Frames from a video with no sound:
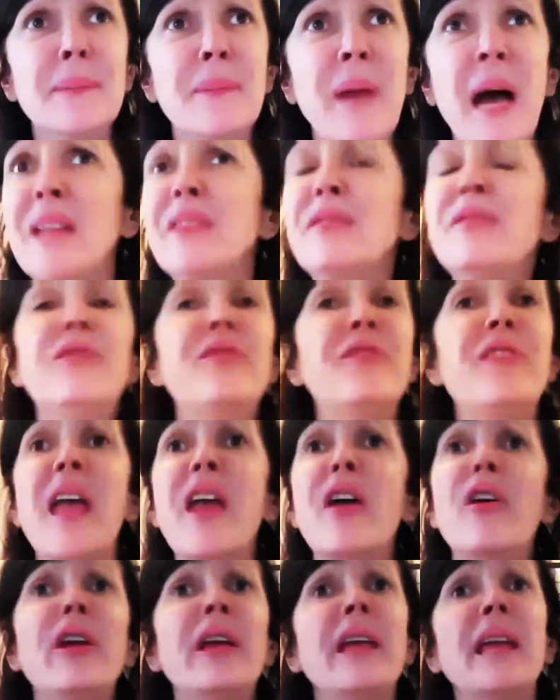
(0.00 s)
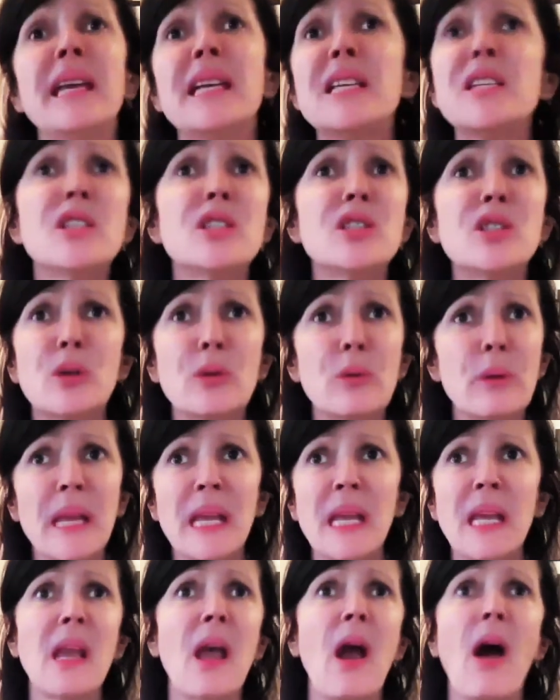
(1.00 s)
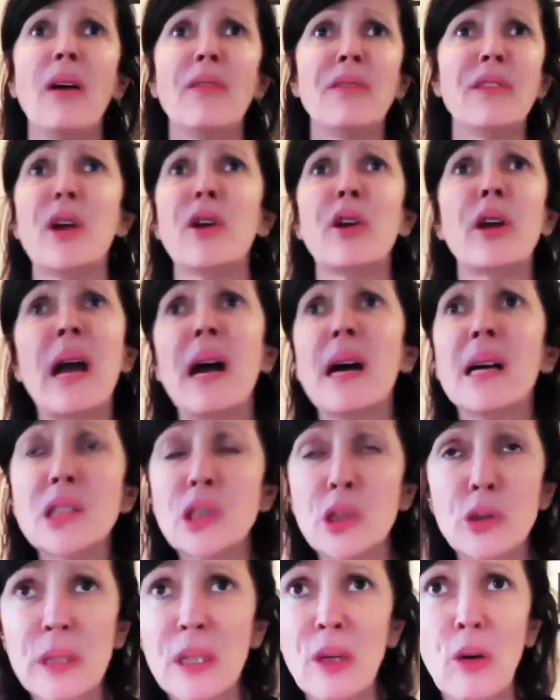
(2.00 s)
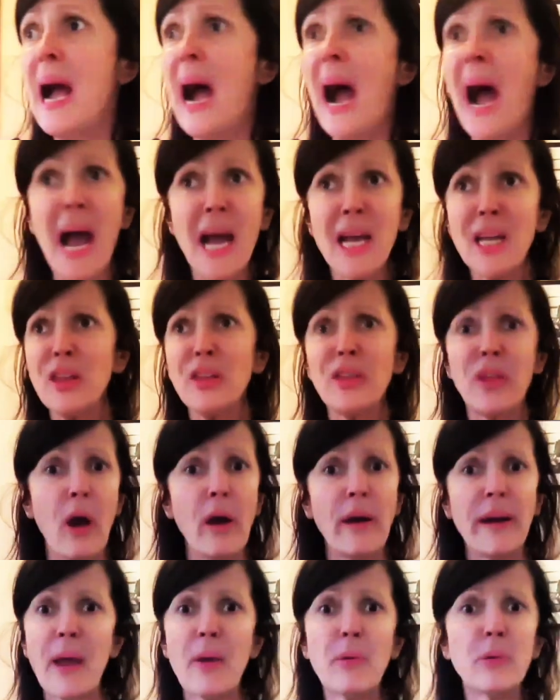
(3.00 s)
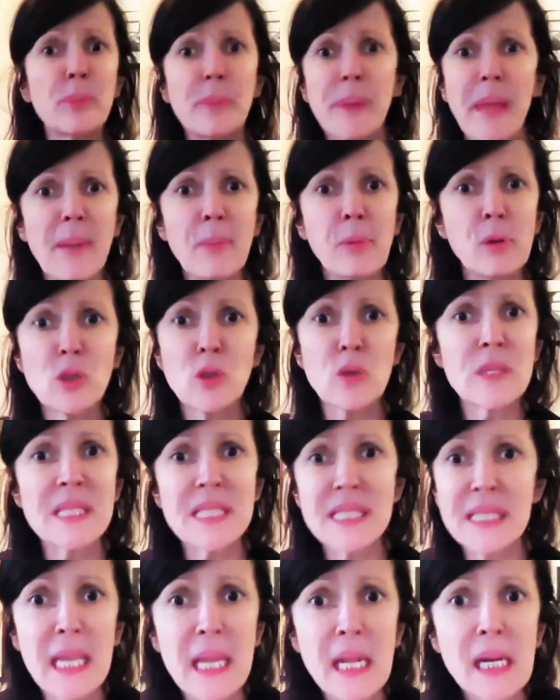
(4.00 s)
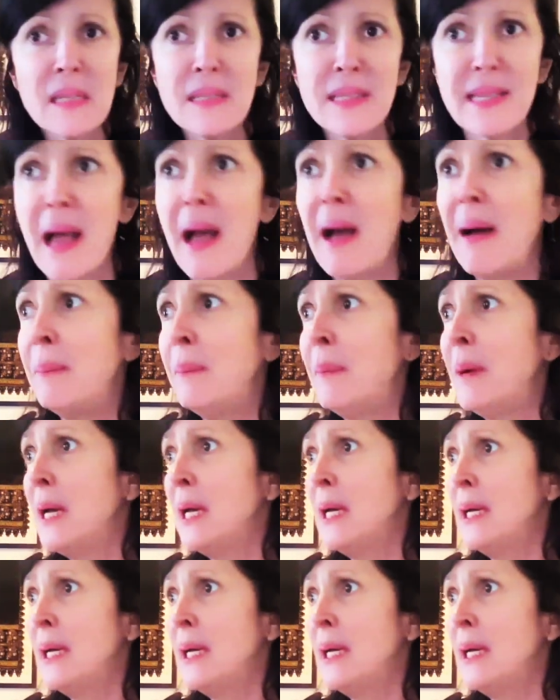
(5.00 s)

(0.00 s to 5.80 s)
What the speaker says: unfair history of their country, I thought I would be able to steal some